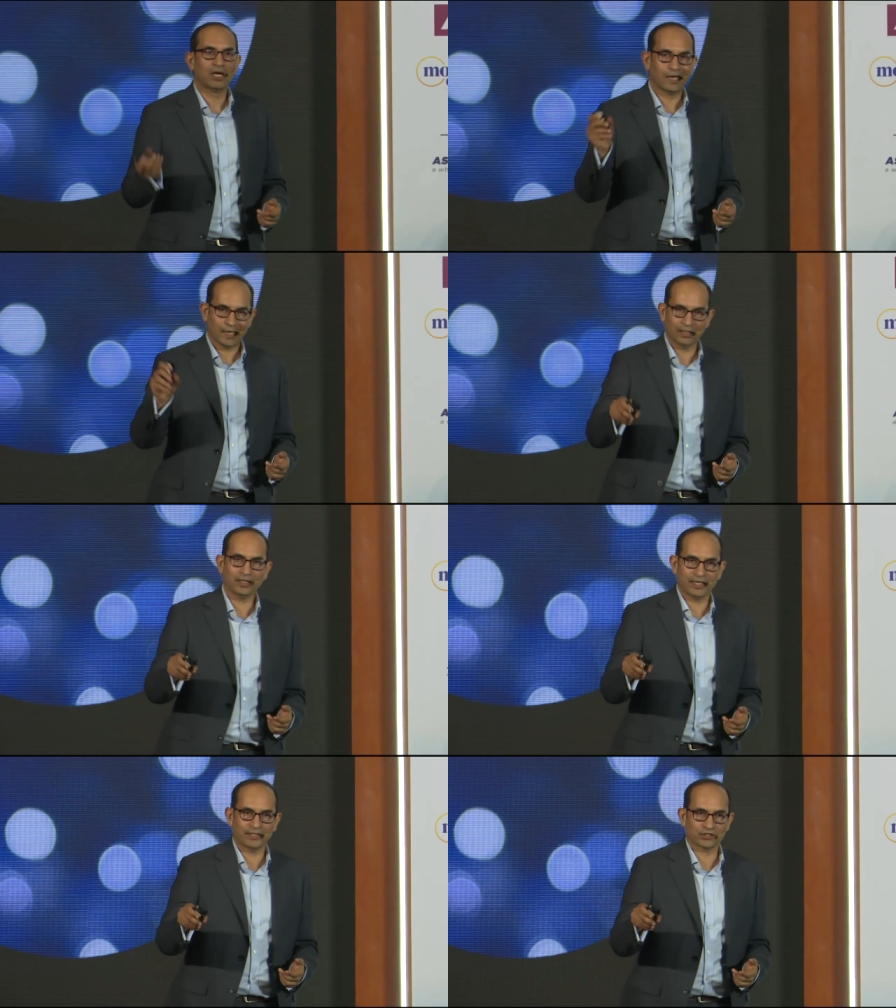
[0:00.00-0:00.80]

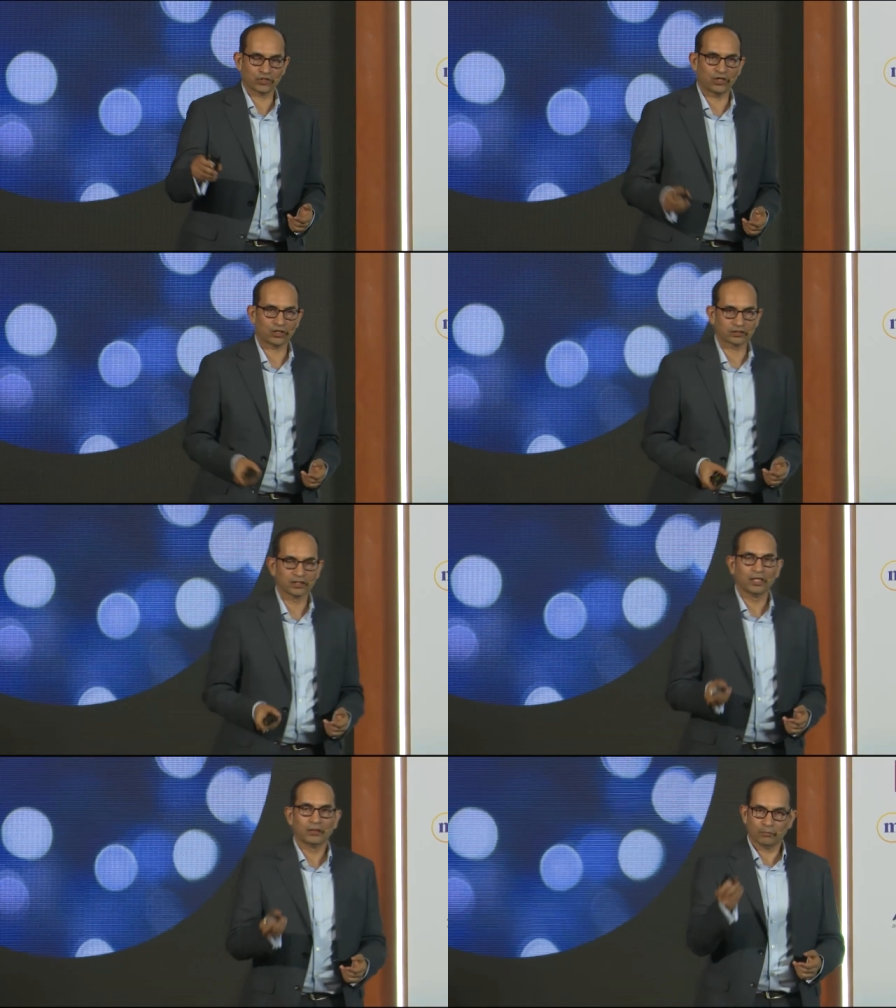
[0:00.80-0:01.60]
Unlike stocks,
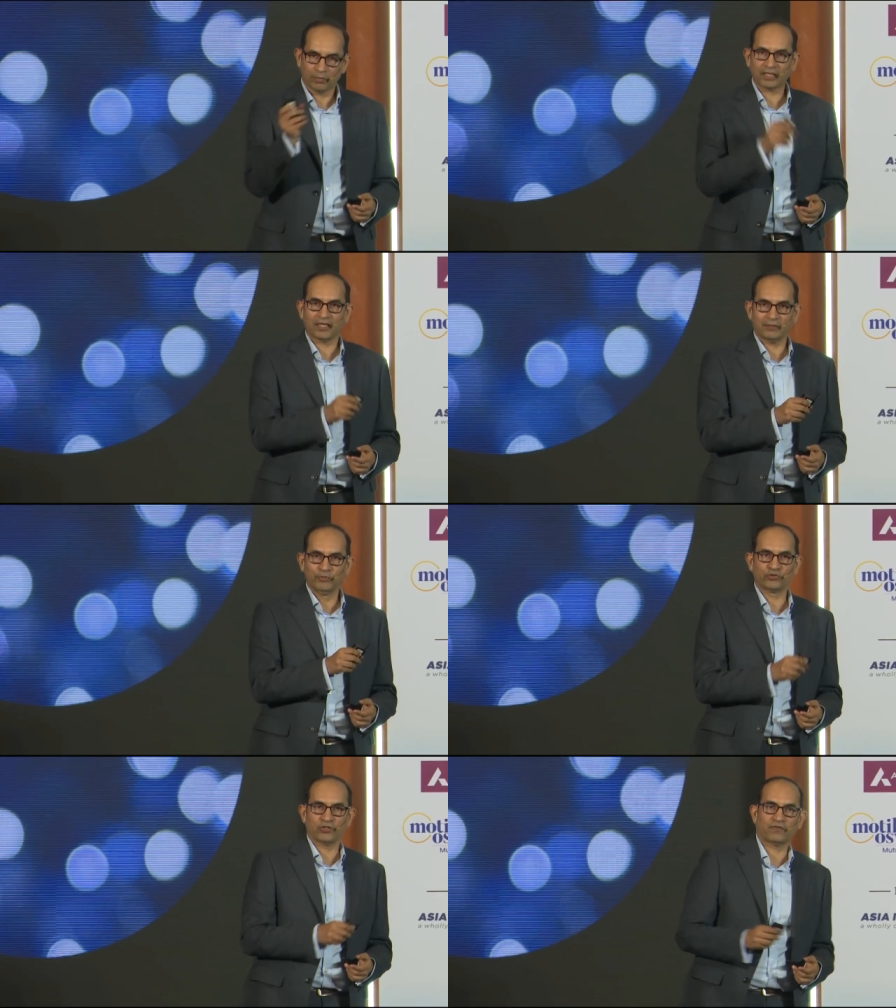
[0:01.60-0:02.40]
but like
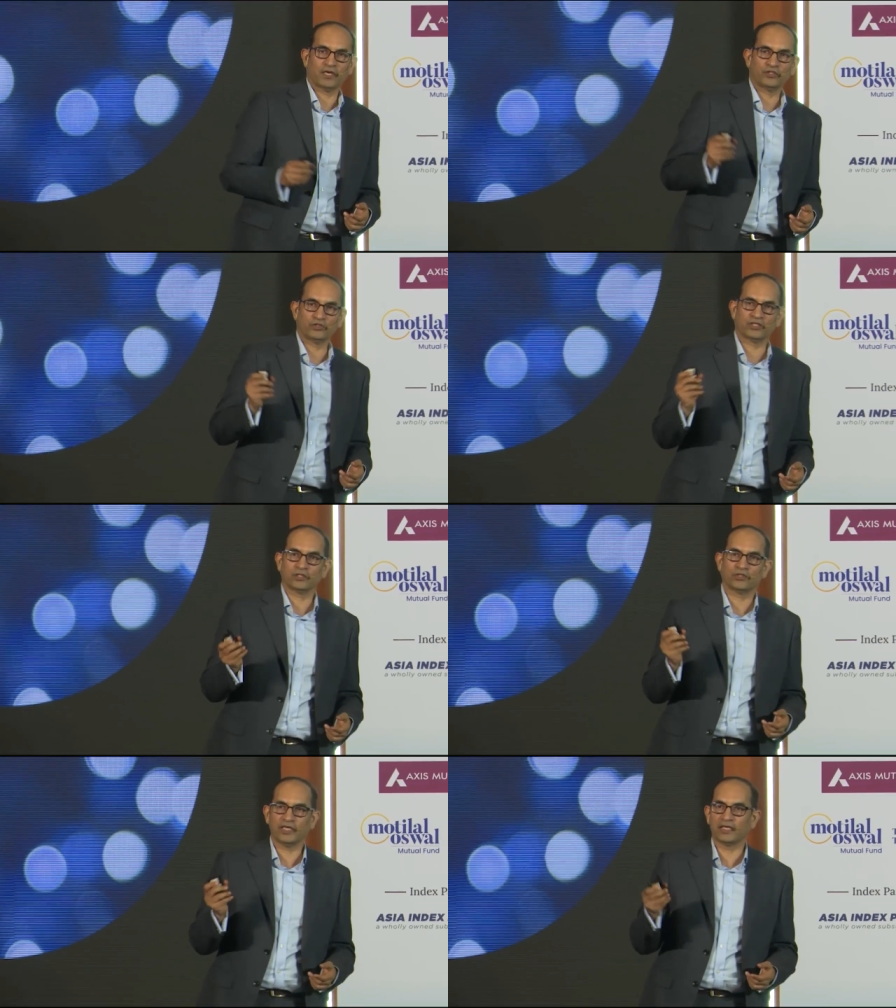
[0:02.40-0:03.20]
mutual funds, you can
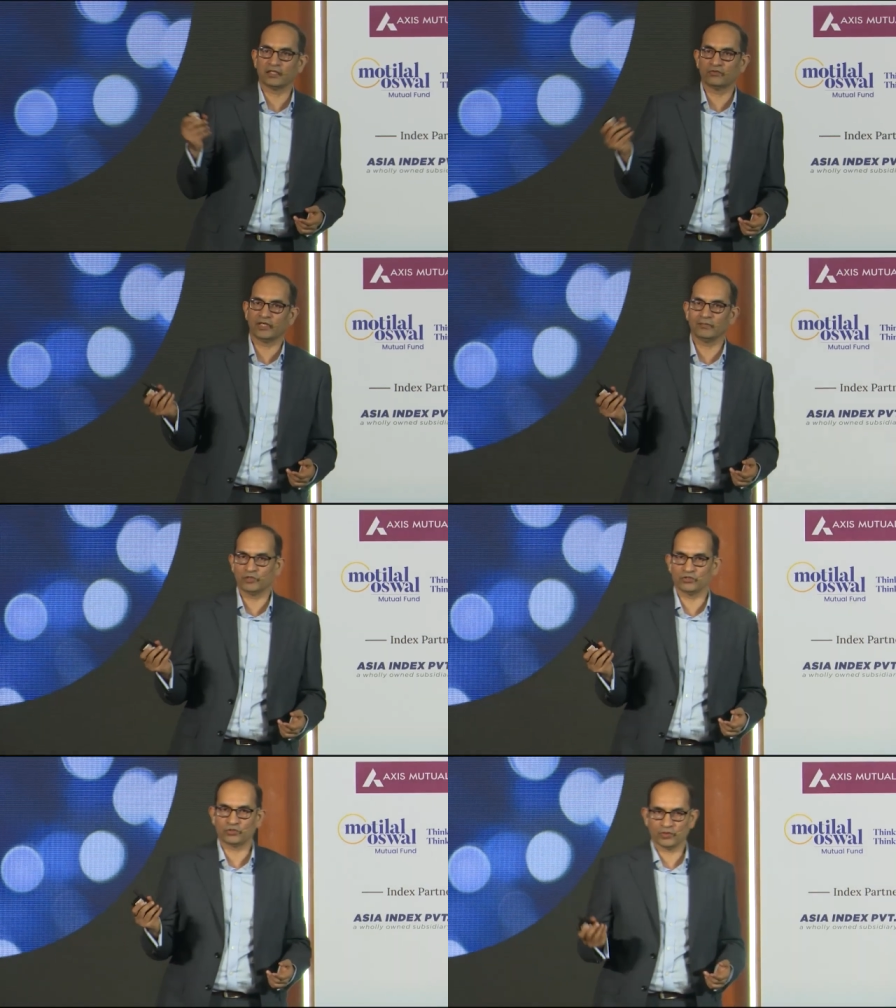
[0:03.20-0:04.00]
create and redeem
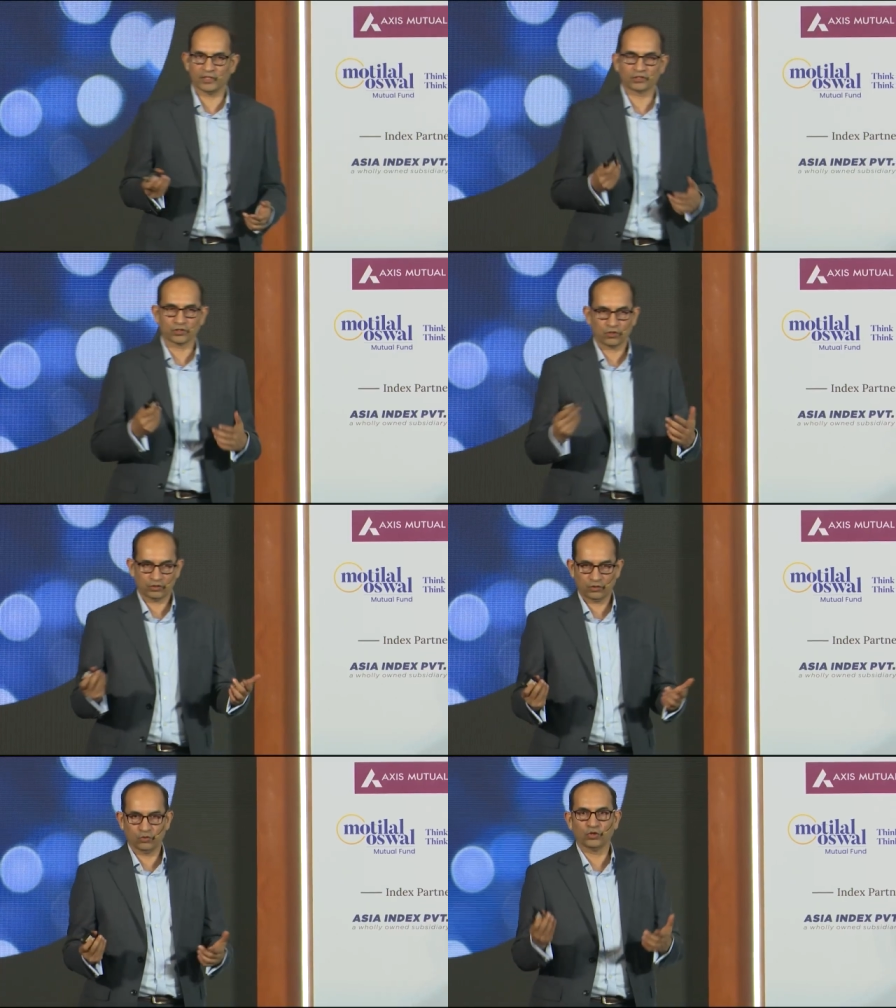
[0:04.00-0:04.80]
these units on the go.